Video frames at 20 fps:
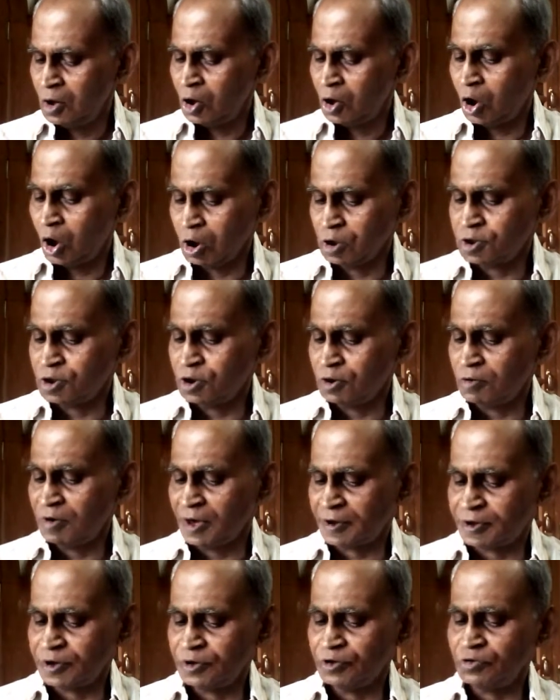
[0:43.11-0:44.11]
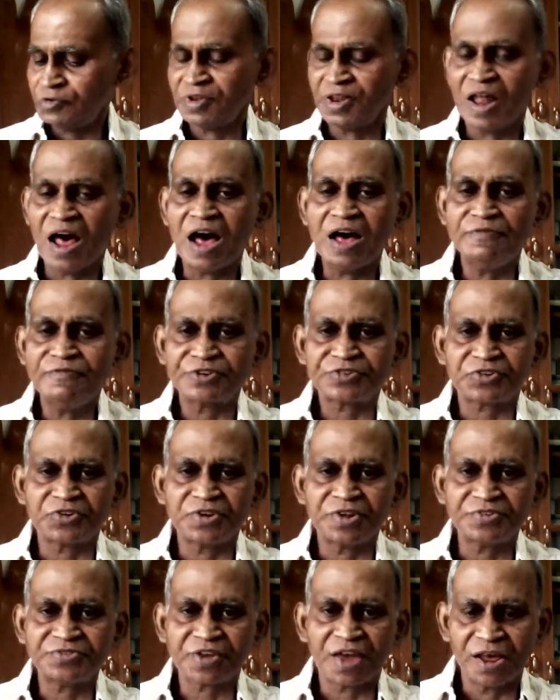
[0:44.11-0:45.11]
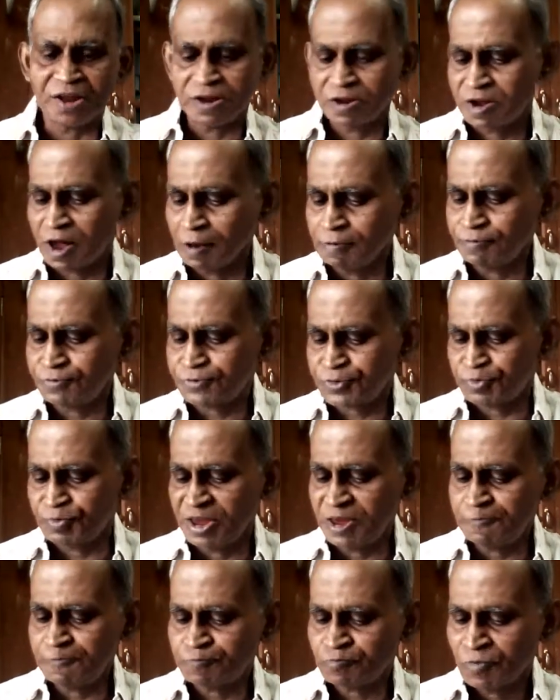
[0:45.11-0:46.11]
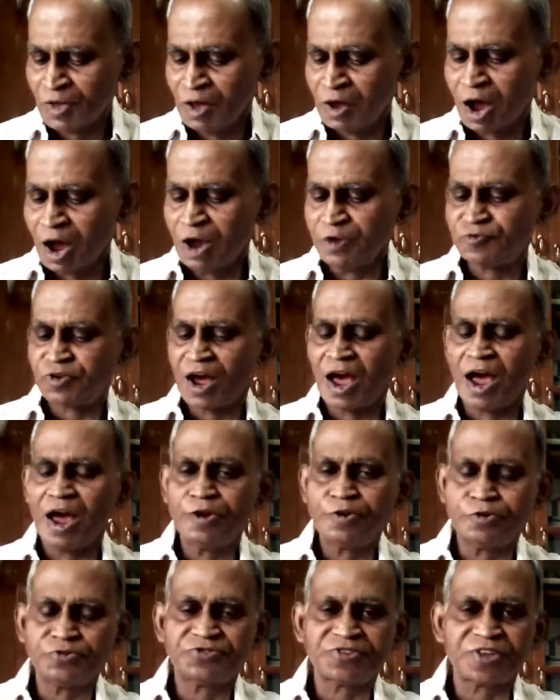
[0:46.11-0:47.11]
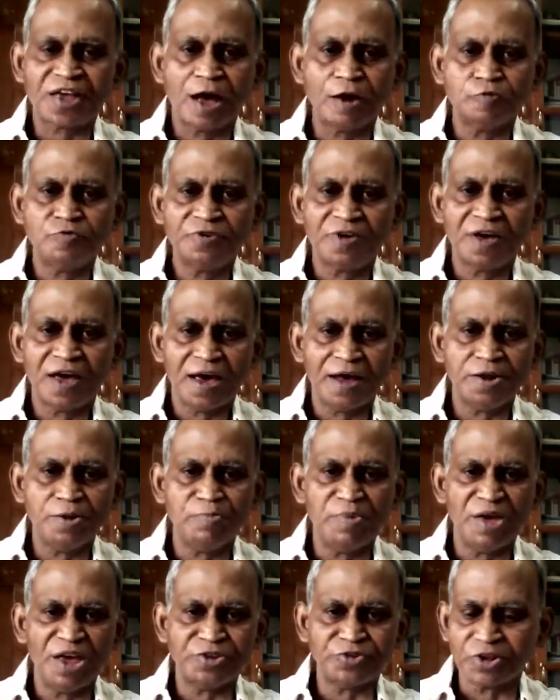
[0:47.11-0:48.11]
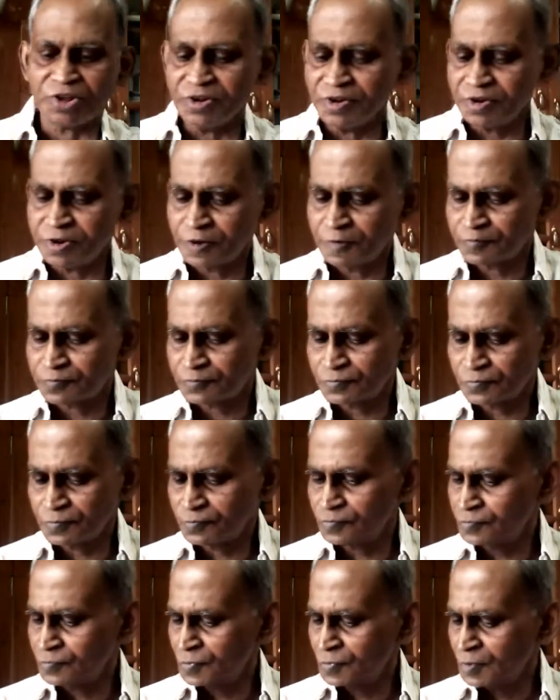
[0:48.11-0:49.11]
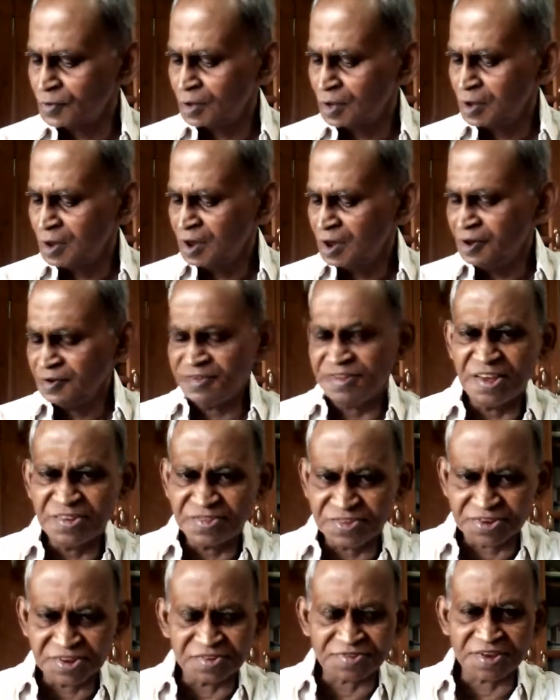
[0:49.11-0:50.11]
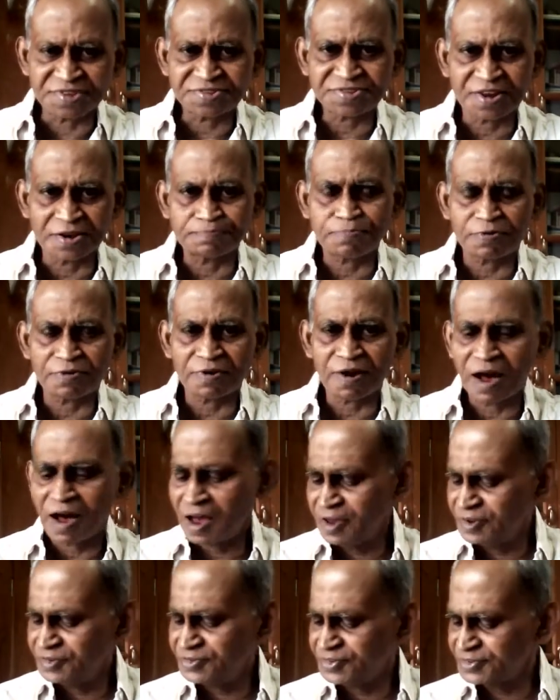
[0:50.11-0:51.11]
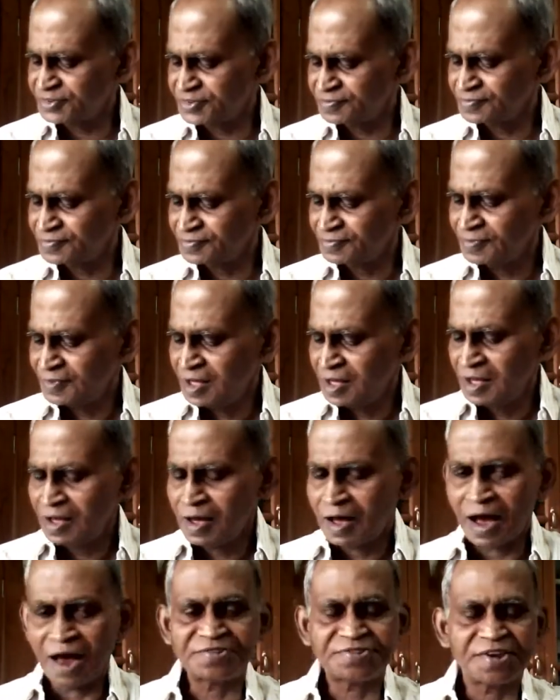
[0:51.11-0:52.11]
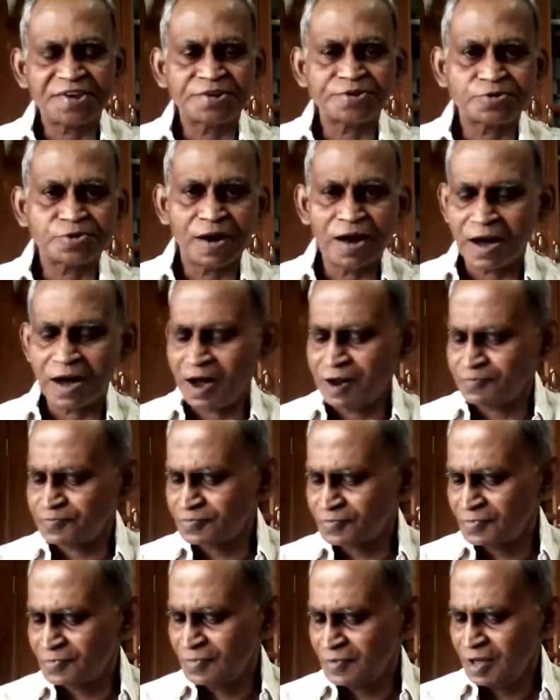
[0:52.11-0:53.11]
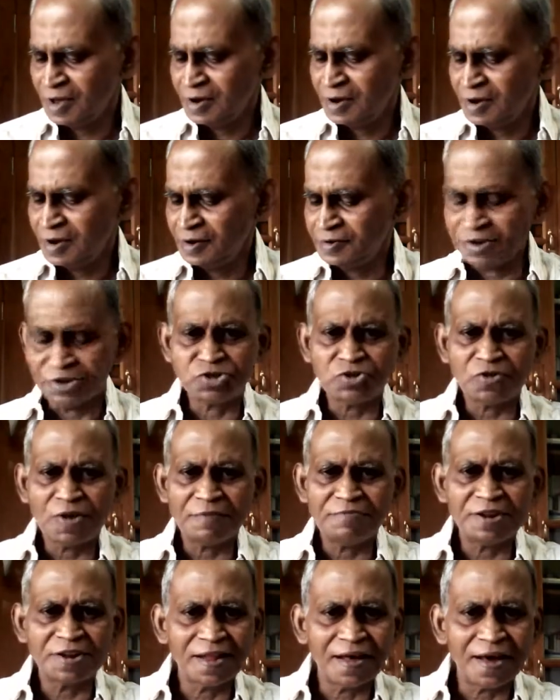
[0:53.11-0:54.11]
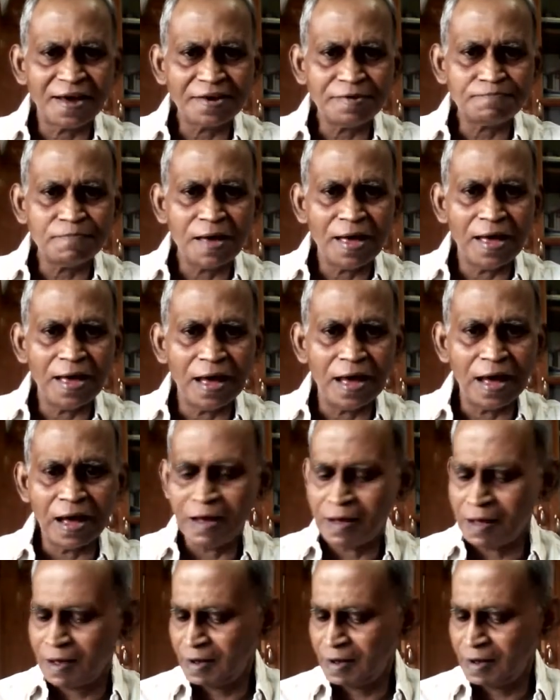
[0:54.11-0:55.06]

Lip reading: Although acute nervousness engulfs me, I try to sound animated. "This is a surprise," I say to her. "Did you have a nightmare?